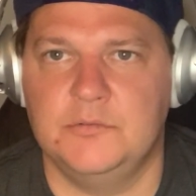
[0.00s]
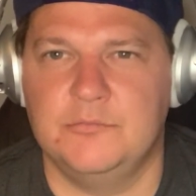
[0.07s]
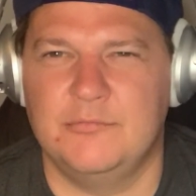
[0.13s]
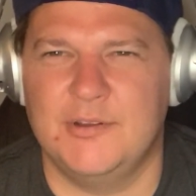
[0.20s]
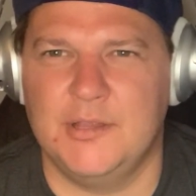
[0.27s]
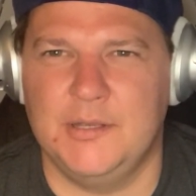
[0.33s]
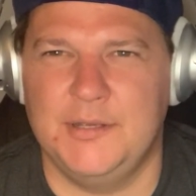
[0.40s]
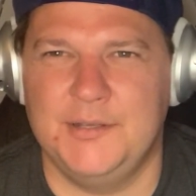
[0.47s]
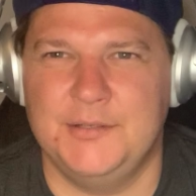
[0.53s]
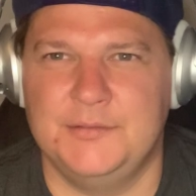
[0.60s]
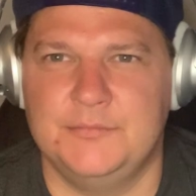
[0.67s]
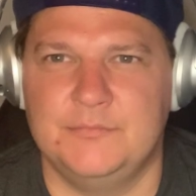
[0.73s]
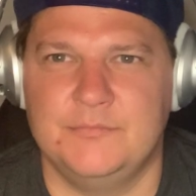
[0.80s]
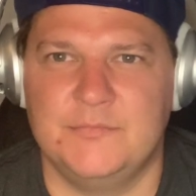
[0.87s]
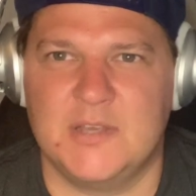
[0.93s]
really
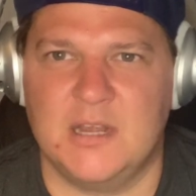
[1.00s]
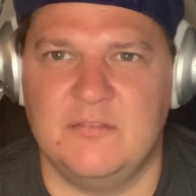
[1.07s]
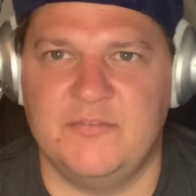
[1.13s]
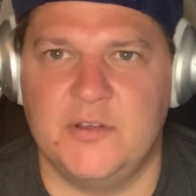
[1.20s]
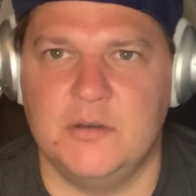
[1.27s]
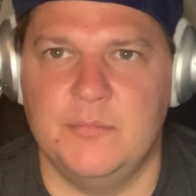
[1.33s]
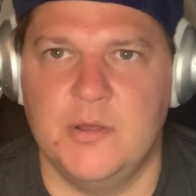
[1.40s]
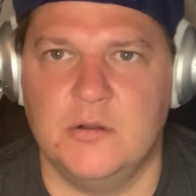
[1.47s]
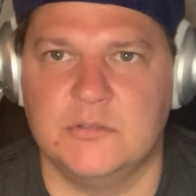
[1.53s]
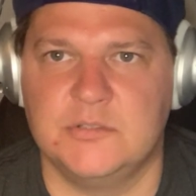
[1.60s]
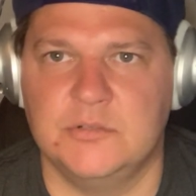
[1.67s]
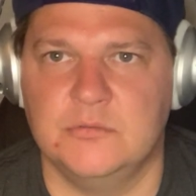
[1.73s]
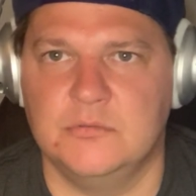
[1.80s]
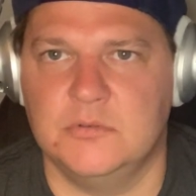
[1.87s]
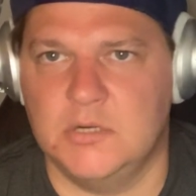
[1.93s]
kind of fundamental
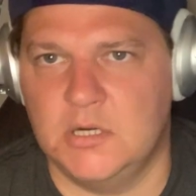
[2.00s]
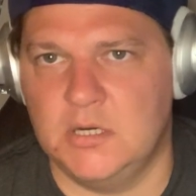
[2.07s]
to